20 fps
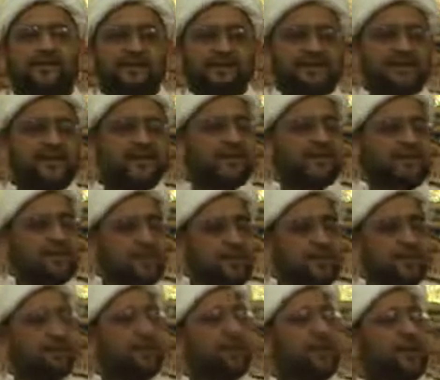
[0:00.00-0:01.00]
You see, the
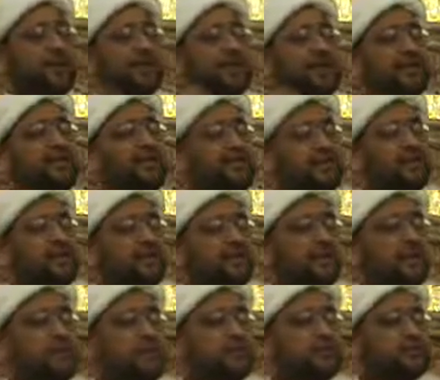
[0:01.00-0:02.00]
people who are giving the
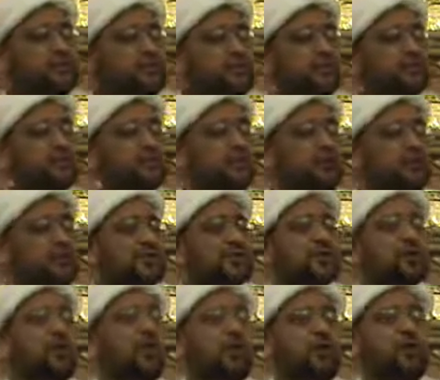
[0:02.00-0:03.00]
laws also are
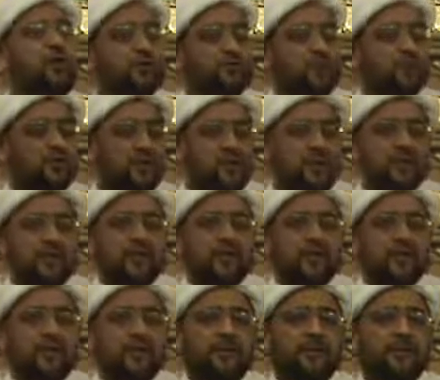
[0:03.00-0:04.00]

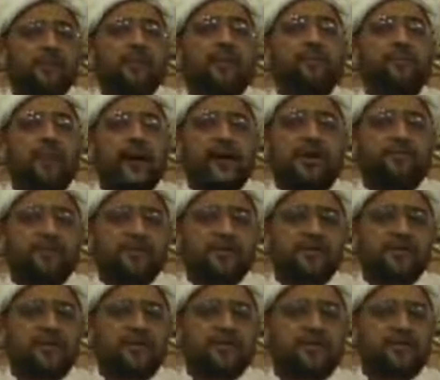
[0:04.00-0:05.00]
so
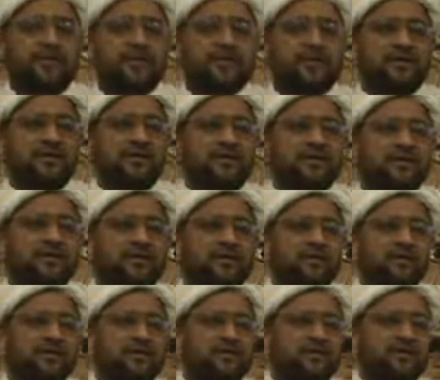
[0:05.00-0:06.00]
compassionate,
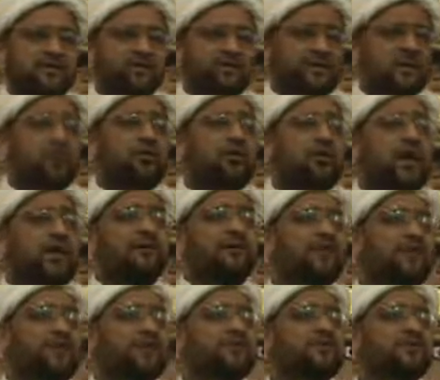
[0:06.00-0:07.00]
so
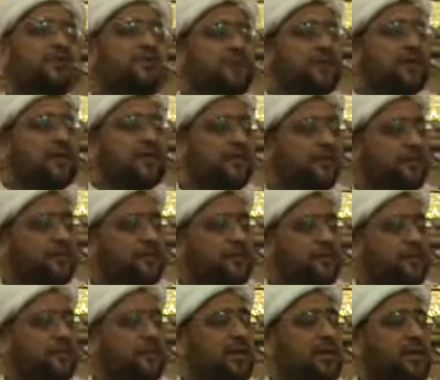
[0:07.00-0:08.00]
loving, so
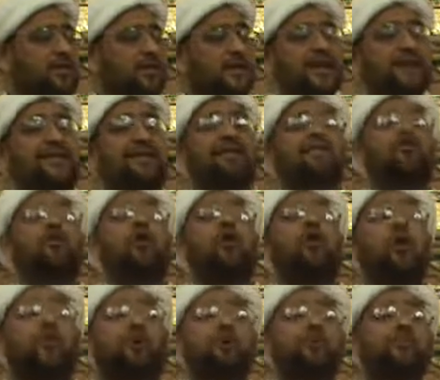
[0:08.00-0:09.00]
merciful, that
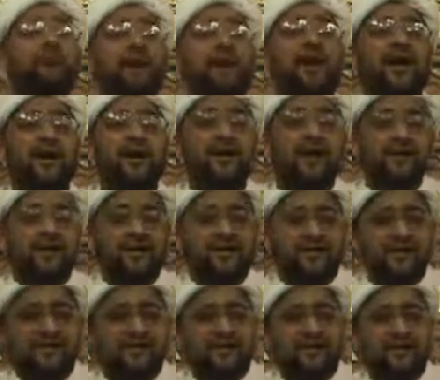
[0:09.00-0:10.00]
there's hope
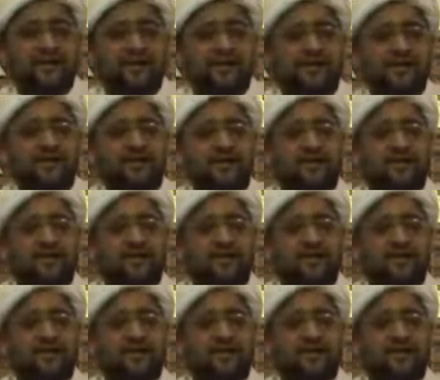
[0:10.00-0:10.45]
behind.